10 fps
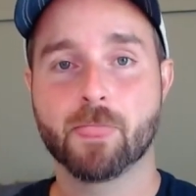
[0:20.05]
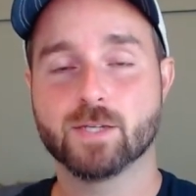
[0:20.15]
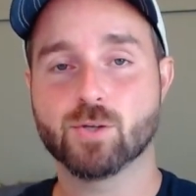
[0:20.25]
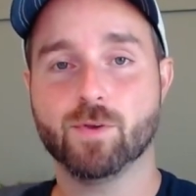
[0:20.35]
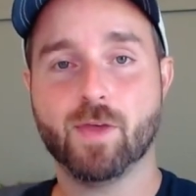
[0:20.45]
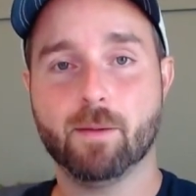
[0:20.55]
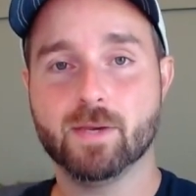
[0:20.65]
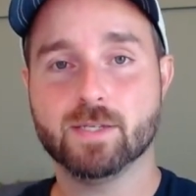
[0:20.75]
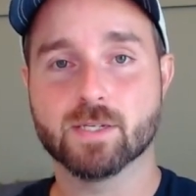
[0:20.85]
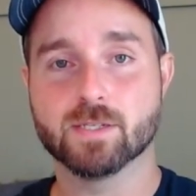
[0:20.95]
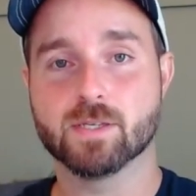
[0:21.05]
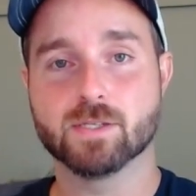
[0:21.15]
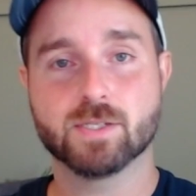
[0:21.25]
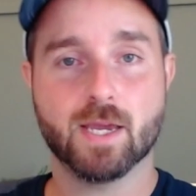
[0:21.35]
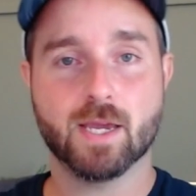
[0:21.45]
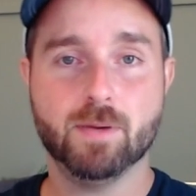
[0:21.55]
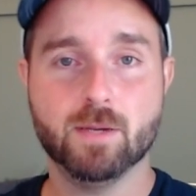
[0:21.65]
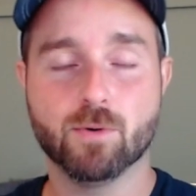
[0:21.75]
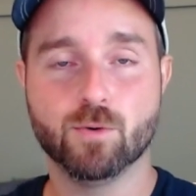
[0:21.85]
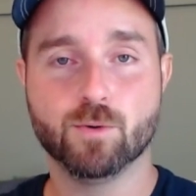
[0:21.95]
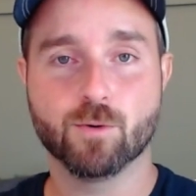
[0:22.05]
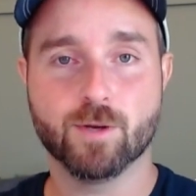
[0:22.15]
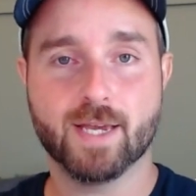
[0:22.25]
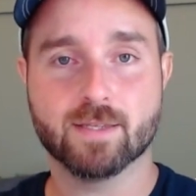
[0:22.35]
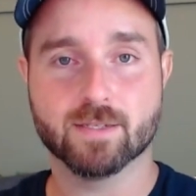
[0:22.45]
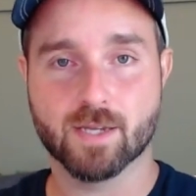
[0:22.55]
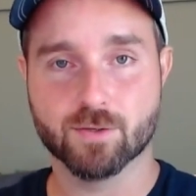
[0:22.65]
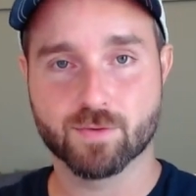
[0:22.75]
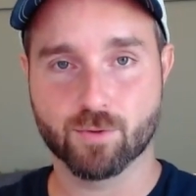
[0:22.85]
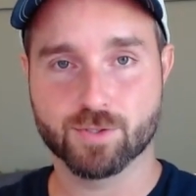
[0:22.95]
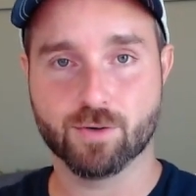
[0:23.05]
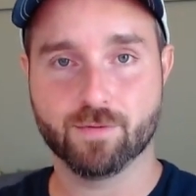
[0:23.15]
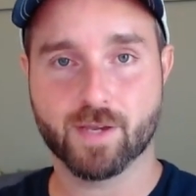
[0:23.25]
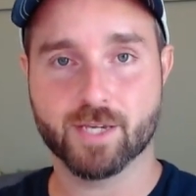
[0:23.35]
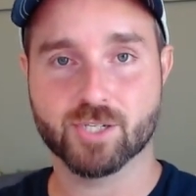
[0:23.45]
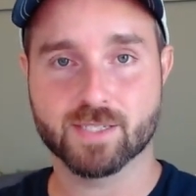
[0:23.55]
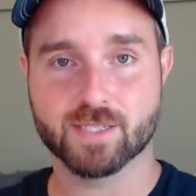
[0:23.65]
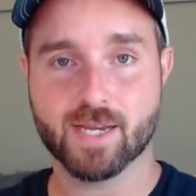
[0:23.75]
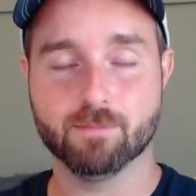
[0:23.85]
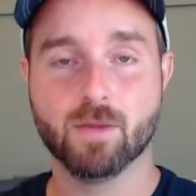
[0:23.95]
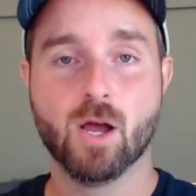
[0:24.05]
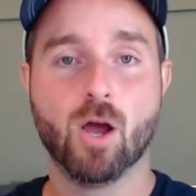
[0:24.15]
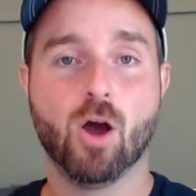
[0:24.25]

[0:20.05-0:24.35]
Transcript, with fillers: So, what that means is the same people who create the Salesforce certification exam